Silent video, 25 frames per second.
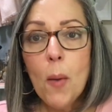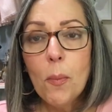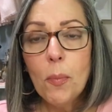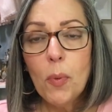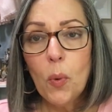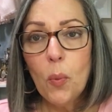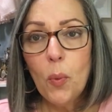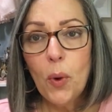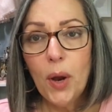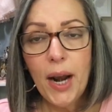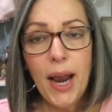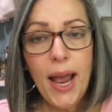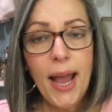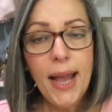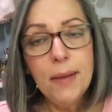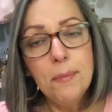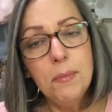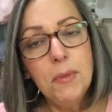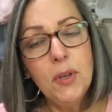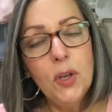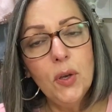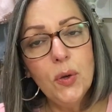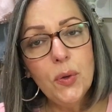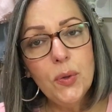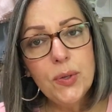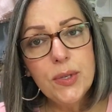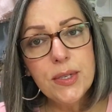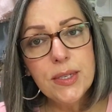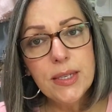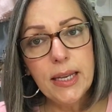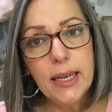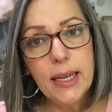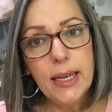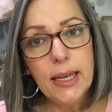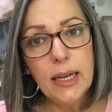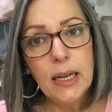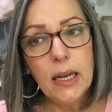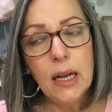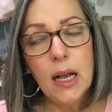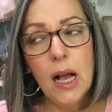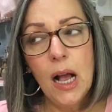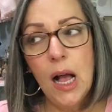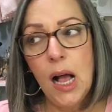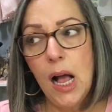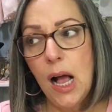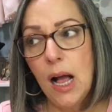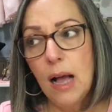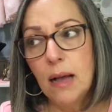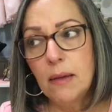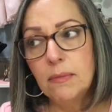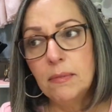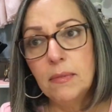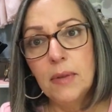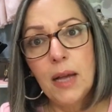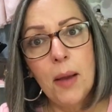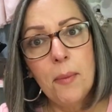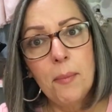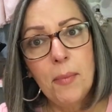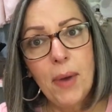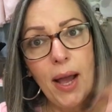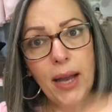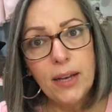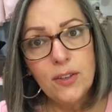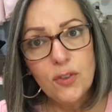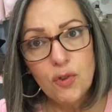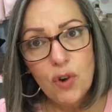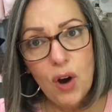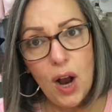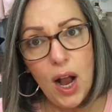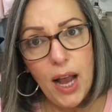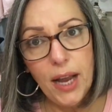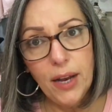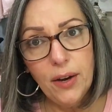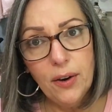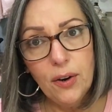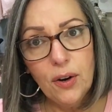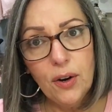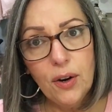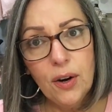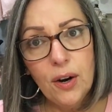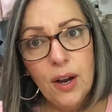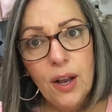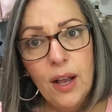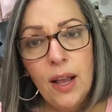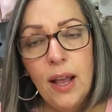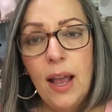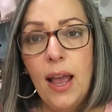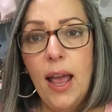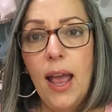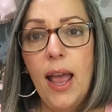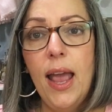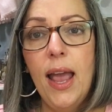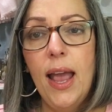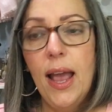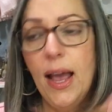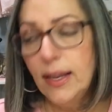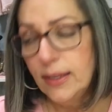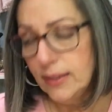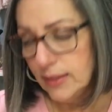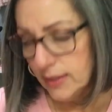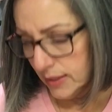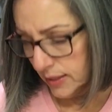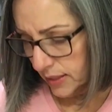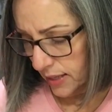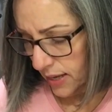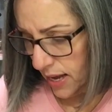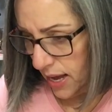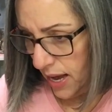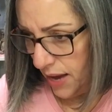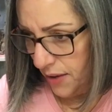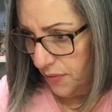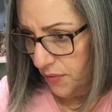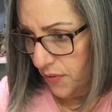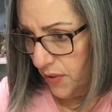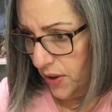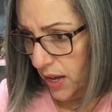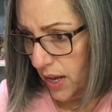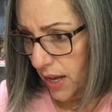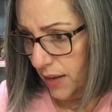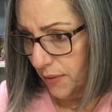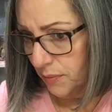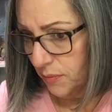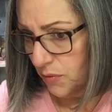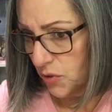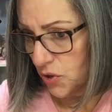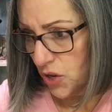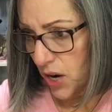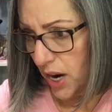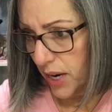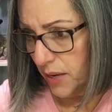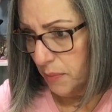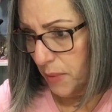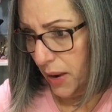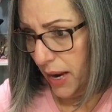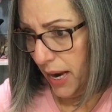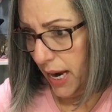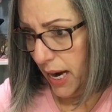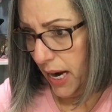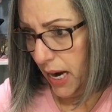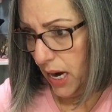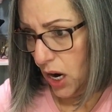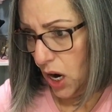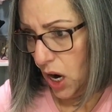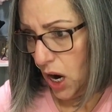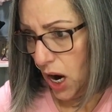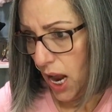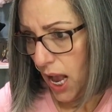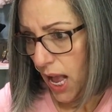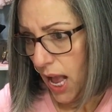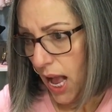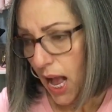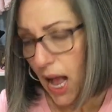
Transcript: But when I'm using um, my dryer and I've um, dried my hair,